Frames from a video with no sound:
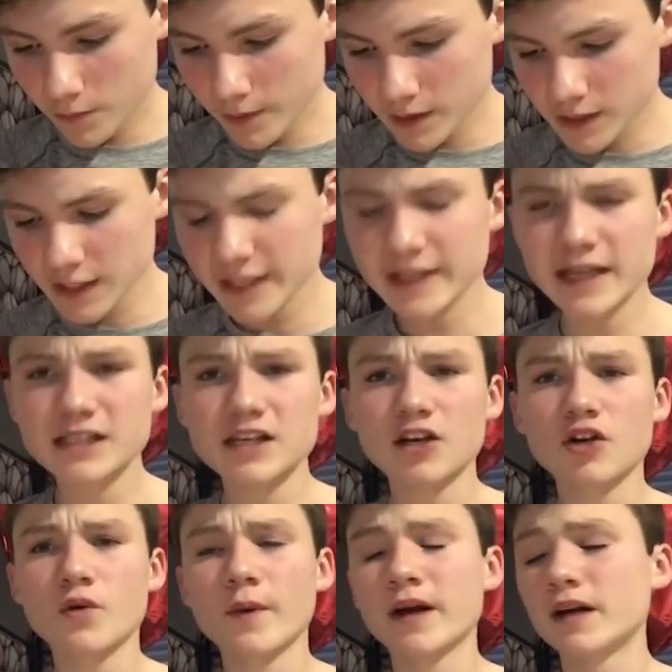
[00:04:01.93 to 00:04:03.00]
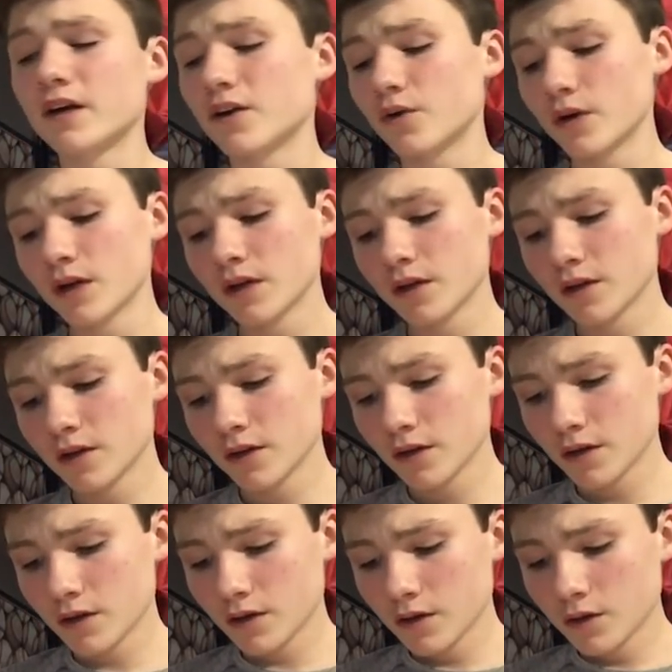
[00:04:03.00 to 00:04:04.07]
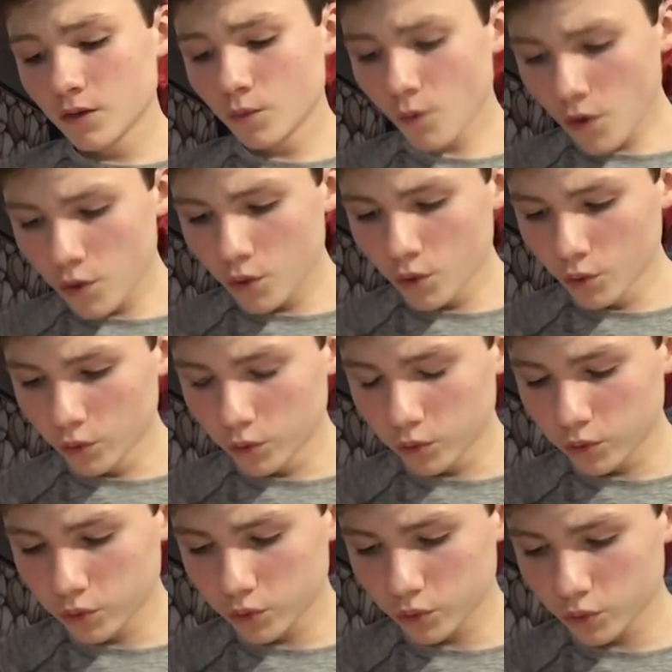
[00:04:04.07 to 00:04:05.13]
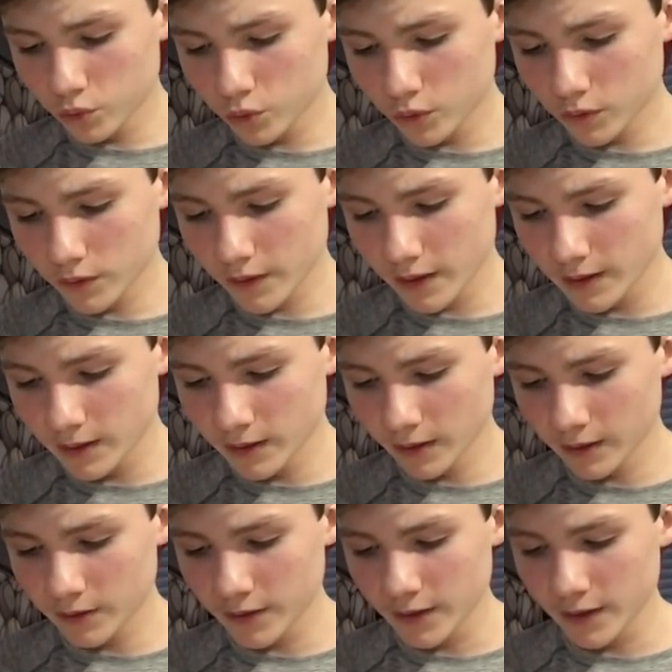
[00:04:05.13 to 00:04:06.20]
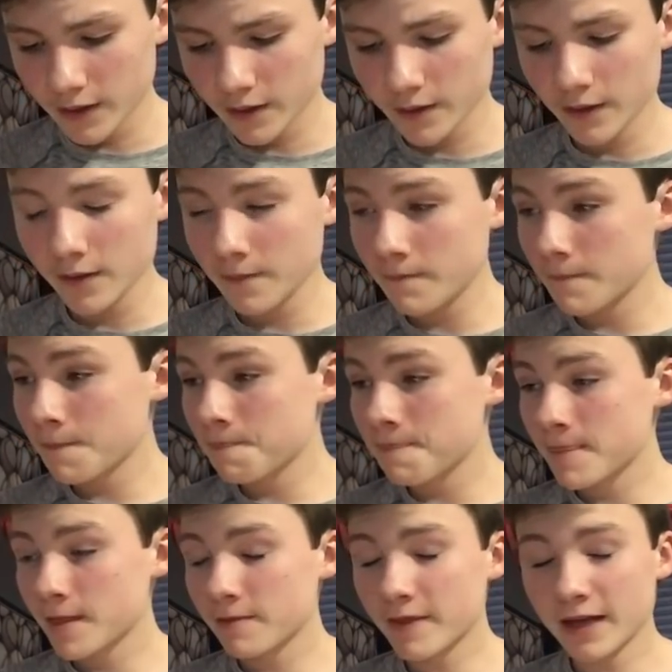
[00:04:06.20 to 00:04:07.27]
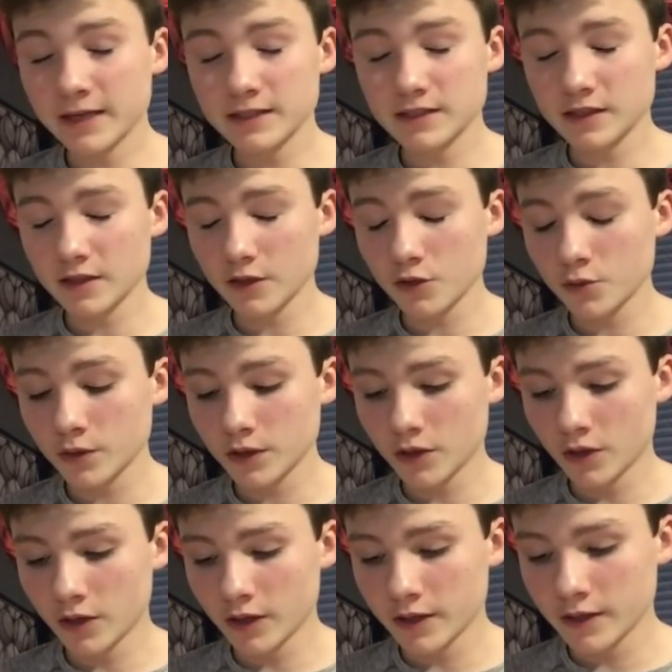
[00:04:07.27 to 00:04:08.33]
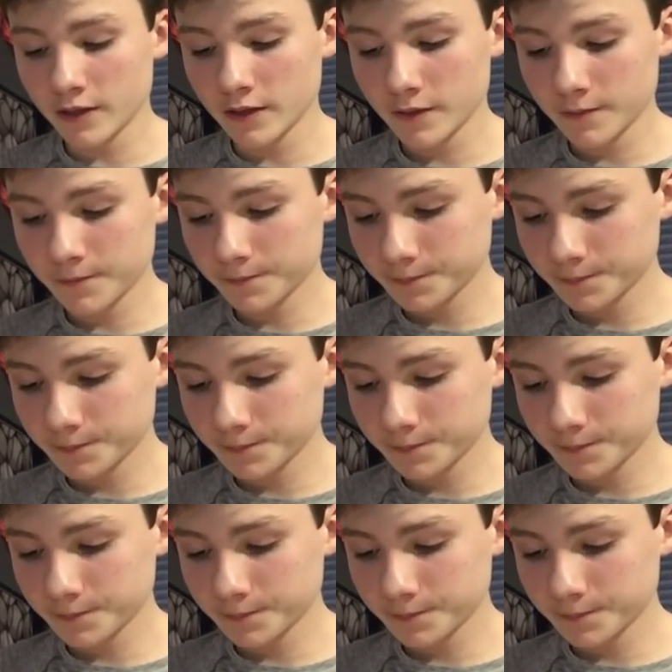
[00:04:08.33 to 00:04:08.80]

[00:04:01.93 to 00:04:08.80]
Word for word: Man City, that's Aguero. Woo! 89 rated. That is another one gone.